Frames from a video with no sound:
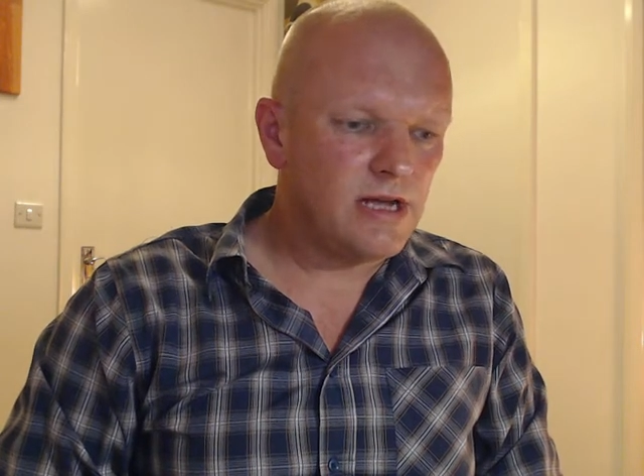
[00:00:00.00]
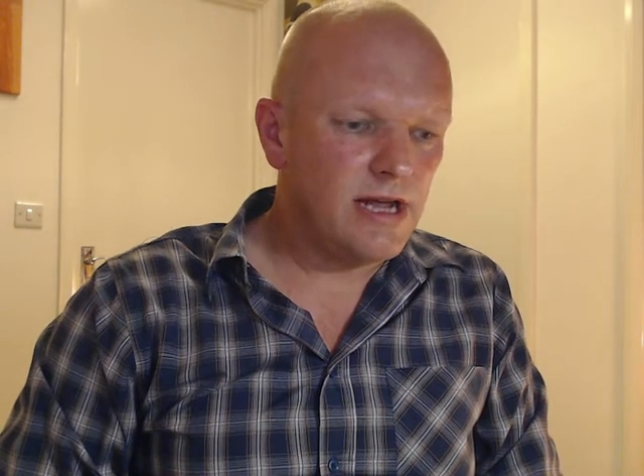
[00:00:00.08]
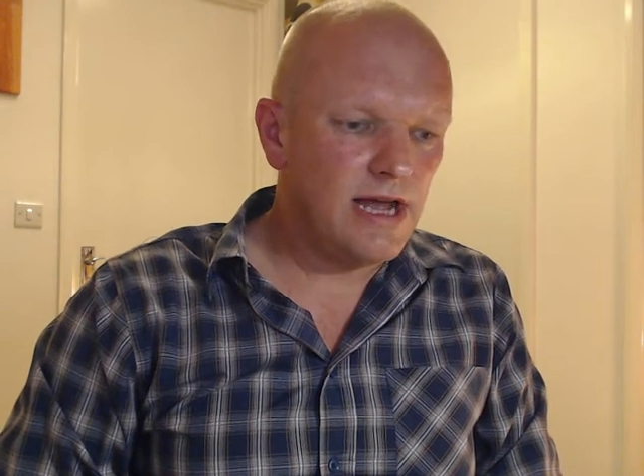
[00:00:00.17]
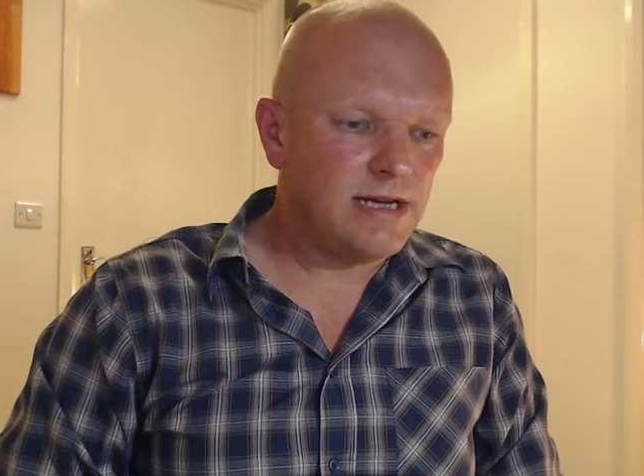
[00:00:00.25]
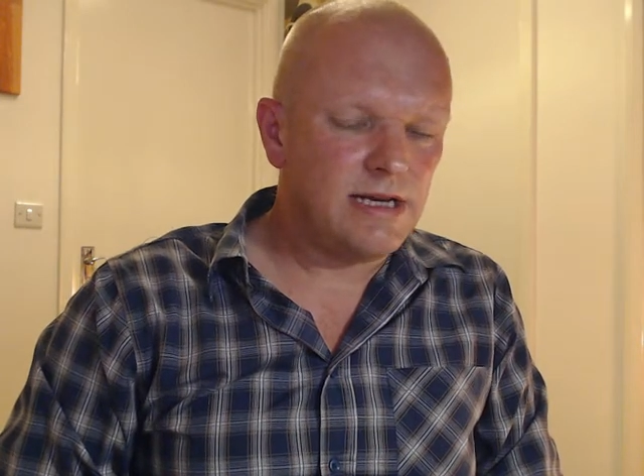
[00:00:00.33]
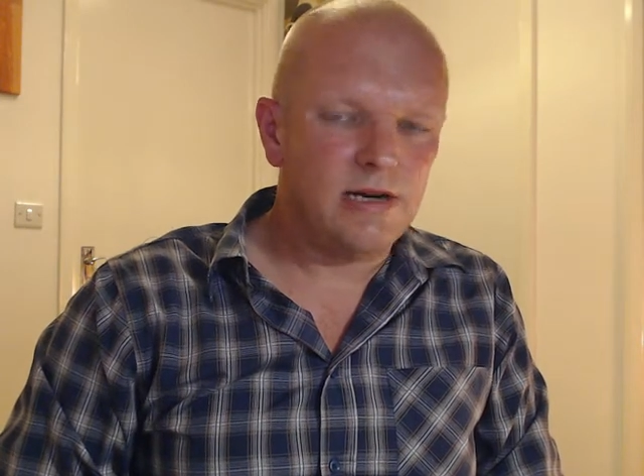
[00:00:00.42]

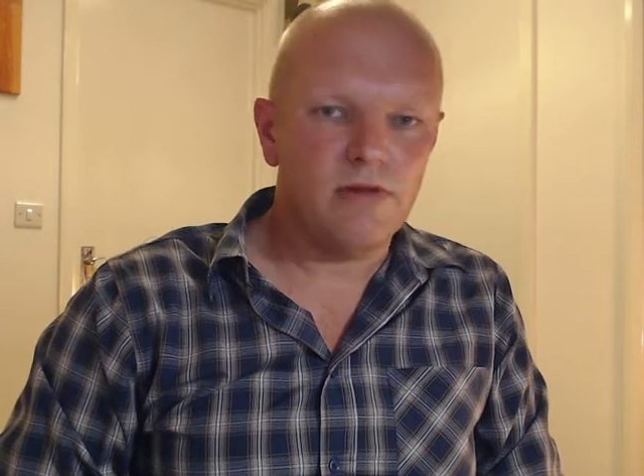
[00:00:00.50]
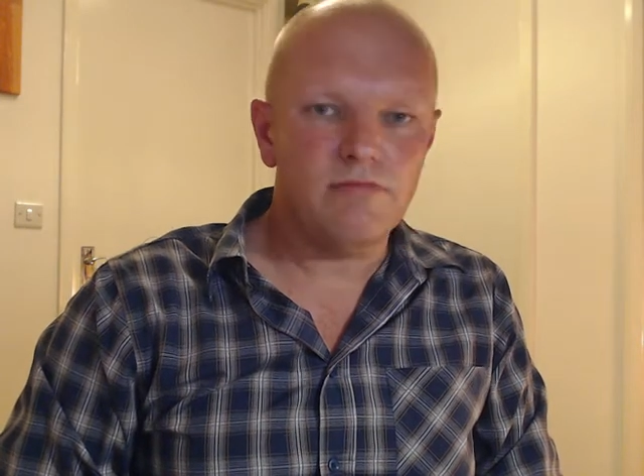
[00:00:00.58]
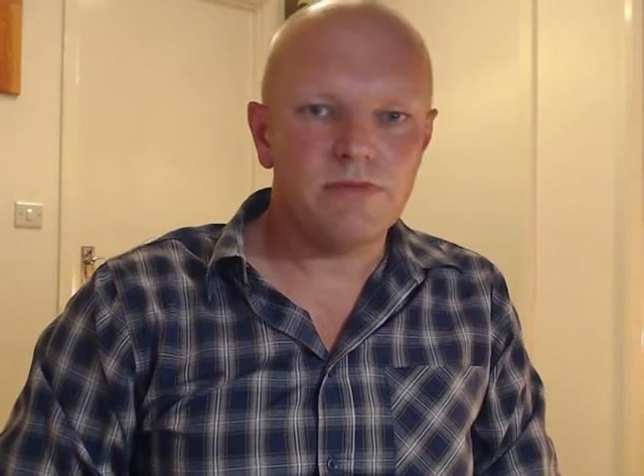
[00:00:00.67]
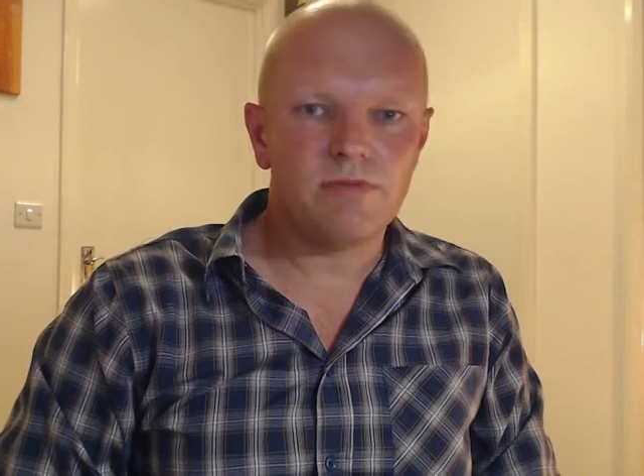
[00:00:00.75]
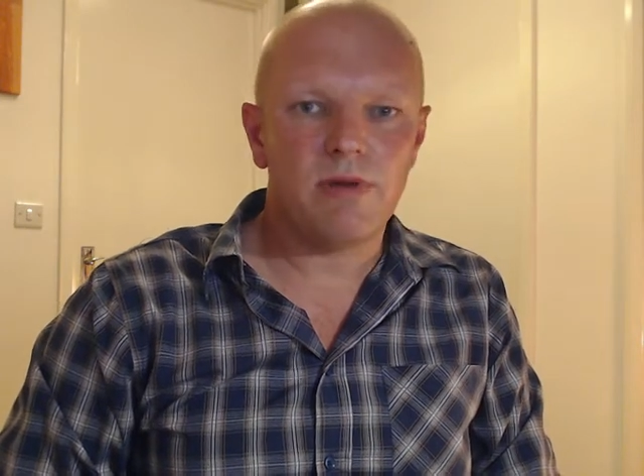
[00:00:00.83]
Eddie Lum's